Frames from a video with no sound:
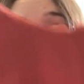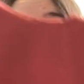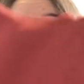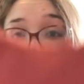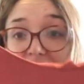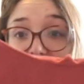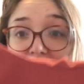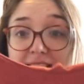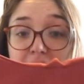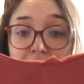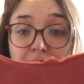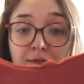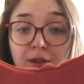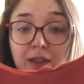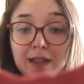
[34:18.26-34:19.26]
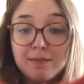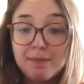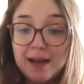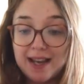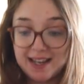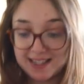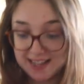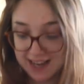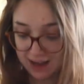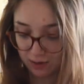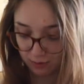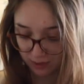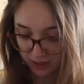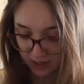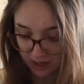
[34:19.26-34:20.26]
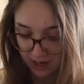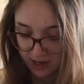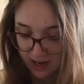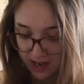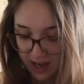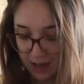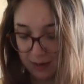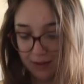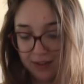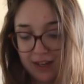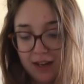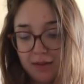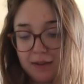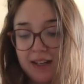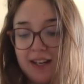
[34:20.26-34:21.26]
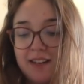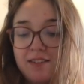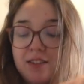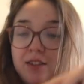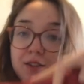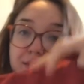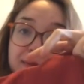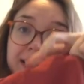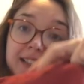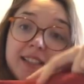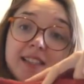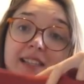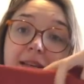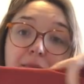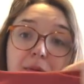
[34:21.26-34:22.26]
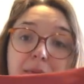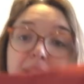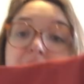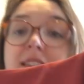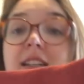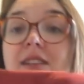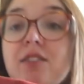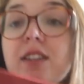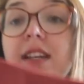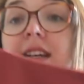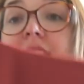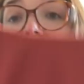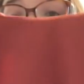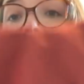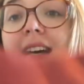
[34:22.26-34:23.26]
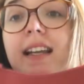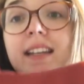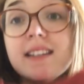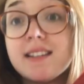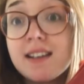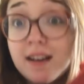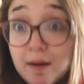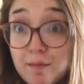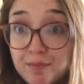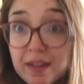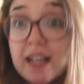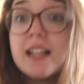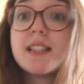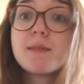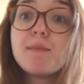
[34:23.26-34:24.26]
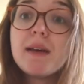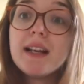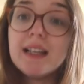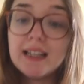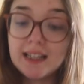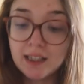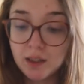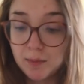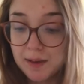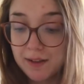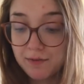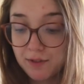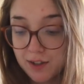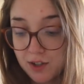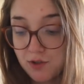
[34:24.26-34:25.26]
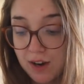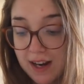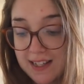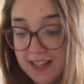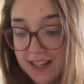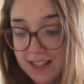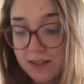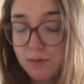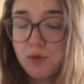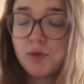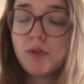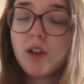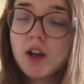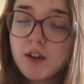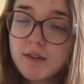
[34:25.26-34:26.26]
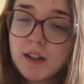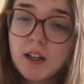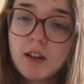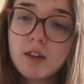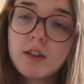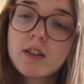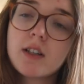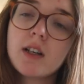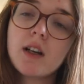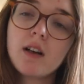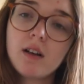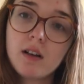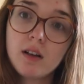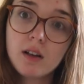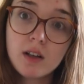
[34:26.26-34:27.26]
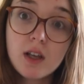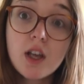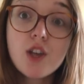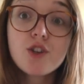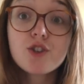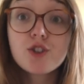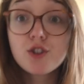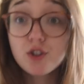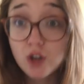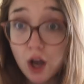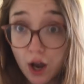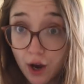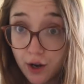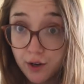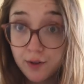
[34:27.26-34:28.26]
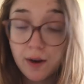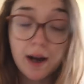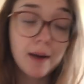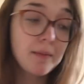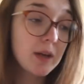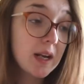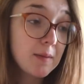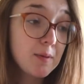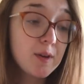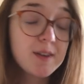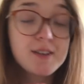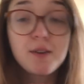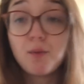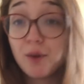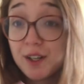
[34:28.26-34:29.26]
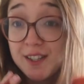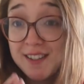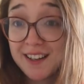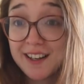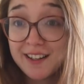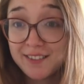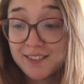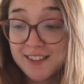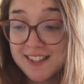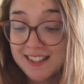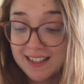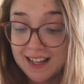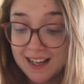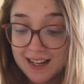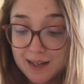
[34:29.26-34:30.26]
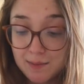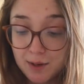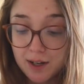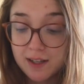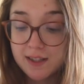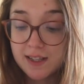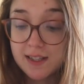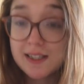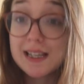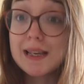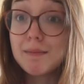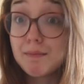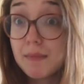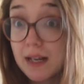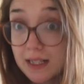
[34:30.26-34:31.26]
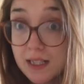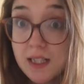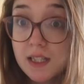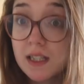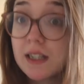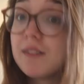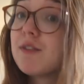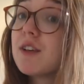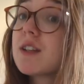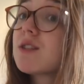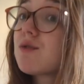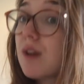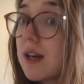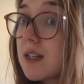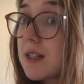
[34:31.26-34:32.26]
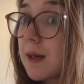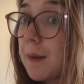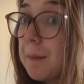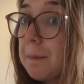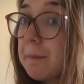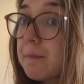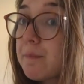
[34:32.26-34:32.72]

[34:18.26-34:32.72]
is at least fully bagged out However, now I'm going to have to do some little snippy bits and everything, and it's been a little bit frustrating because it's a all overlocked and. Oh. So I'm going to put this on one side for today because it's immensely frustrating.